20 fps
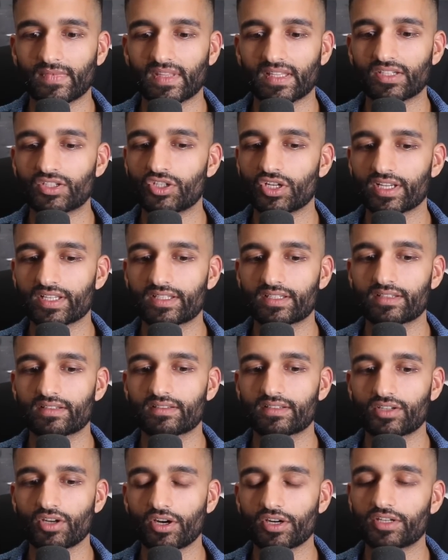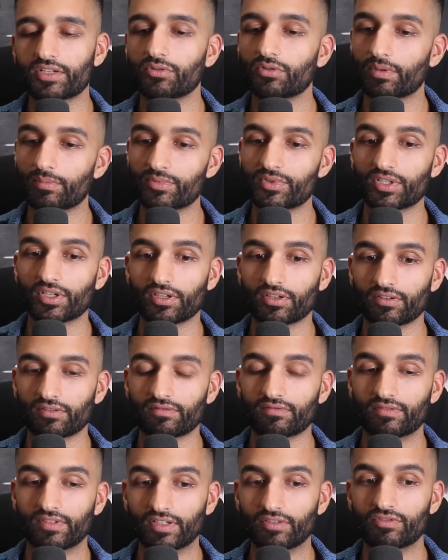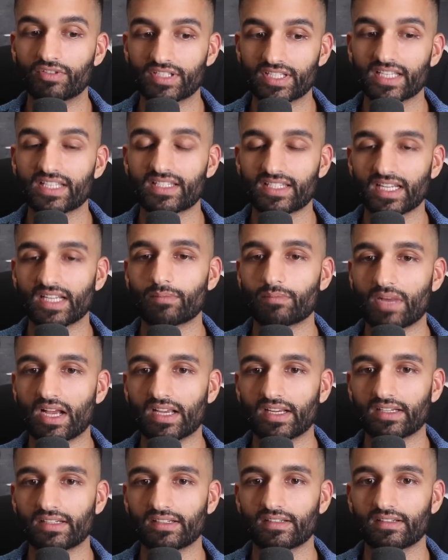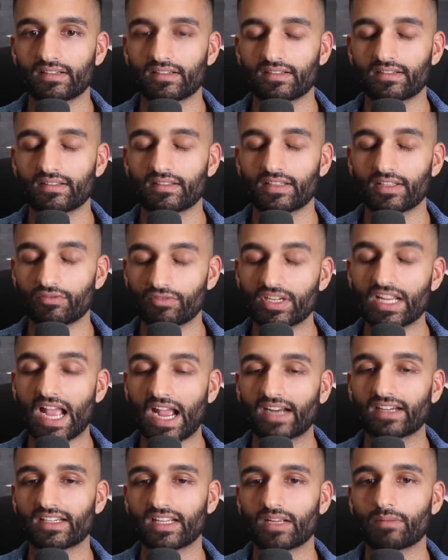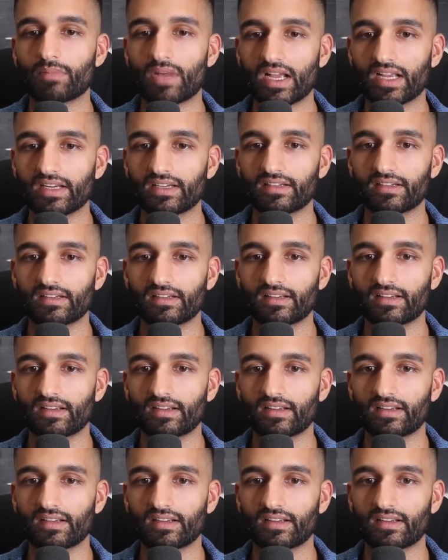Just start to observe the resisting mind, the reacting mind.